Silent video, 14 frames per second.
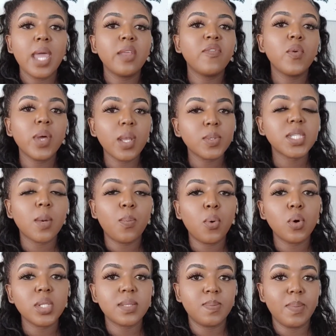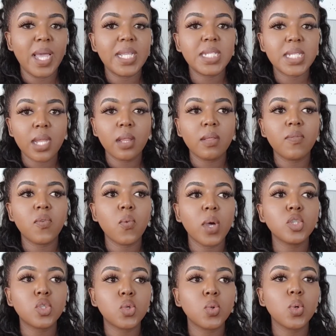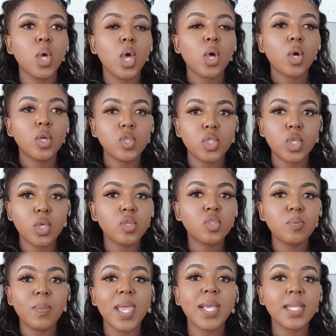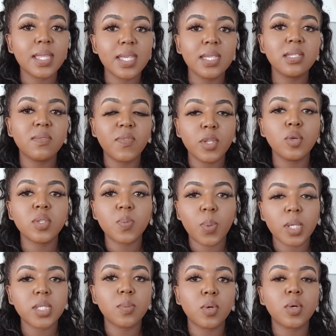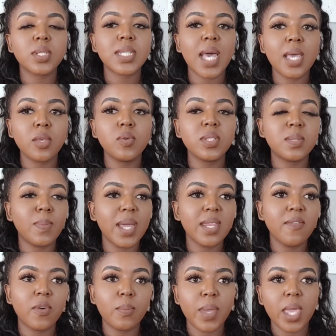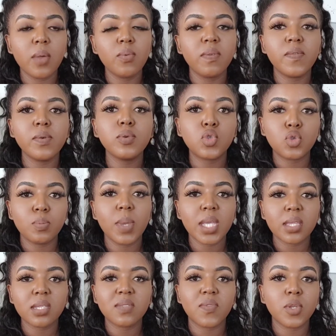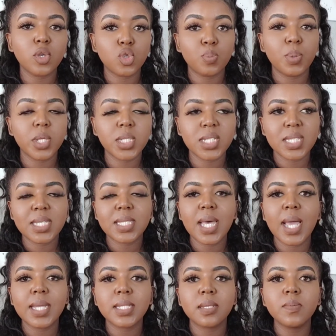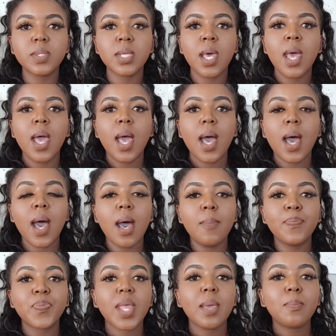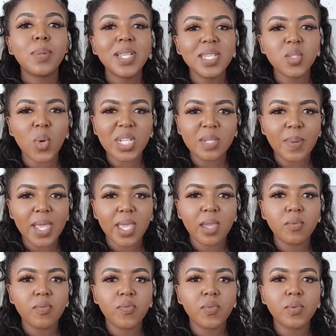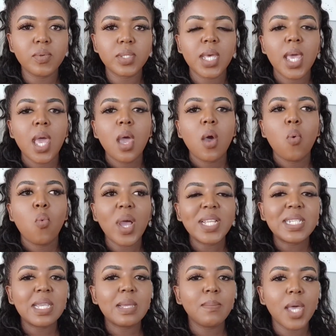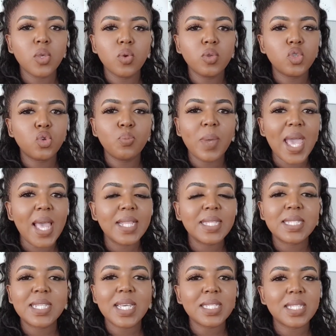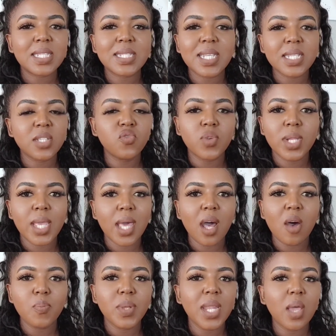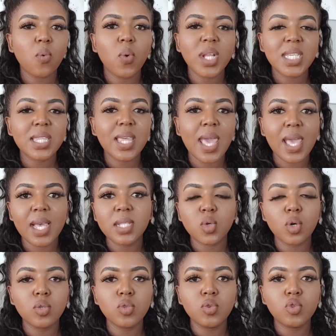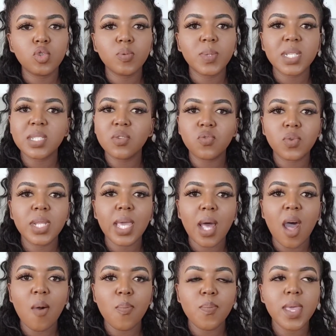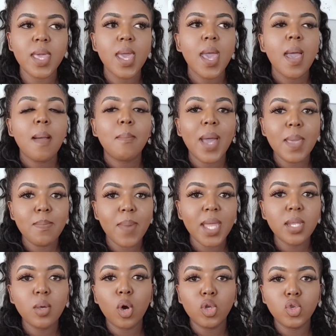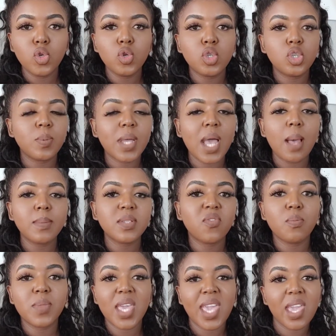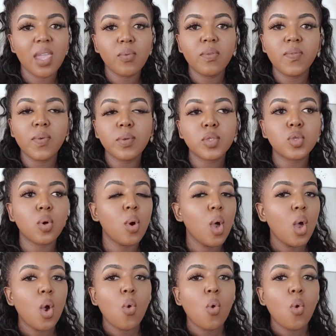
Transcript: and if you want to support my channel if you want to continue to make these videos possible because i used money from hair reviews to make this video to purchase these items um, please watch my hair reviews watching my YouTube ads does doesn't really help me. Like watching the ads on YouTube doesn't really help me. My money on YouTube comes from the hair reviews. So